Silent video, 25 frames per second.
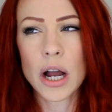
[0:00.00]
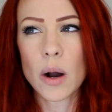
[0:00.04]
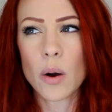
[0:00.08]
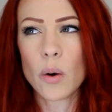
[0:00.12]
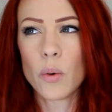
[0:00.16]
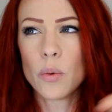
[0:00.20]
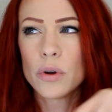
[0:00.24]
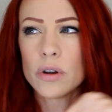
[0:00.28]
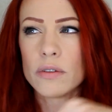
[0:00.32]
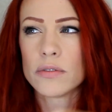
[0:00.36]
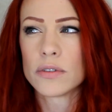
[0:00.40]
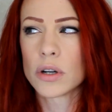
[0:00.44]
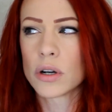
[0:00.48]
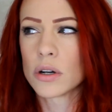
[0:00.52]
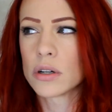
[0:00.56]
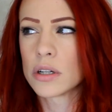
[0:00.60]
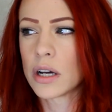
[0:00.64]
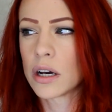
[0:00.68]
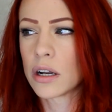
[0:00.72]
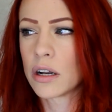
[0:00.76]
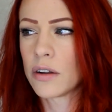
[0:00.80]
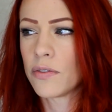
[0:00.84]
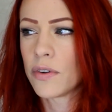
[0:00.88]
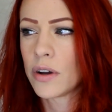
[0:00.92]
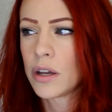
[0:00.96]
how it would have turned
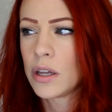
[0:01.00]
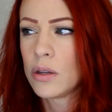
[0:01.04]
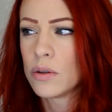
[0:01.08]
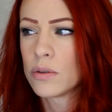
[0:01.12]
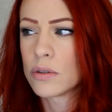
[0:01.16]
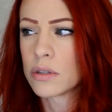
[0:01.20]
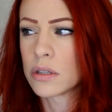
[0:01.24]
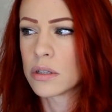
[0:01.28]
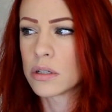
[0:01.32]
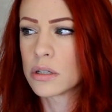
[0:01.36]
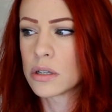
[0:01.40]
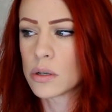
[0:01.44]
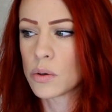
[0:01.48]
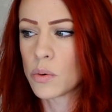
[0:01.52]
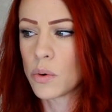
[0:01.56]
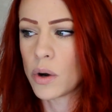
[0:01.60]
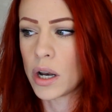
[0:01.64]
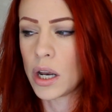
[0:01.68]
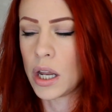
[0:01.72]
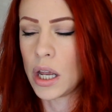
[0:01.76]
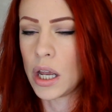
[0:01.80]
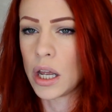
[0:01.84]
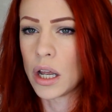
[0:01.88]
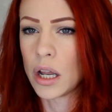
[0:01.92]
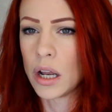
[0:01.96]
out if I used the
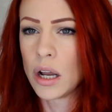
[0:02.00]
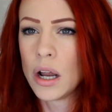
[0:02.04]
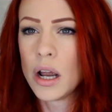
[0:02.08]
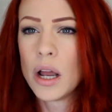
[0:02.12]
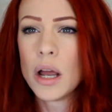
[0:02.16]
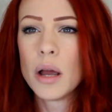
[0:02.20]
20.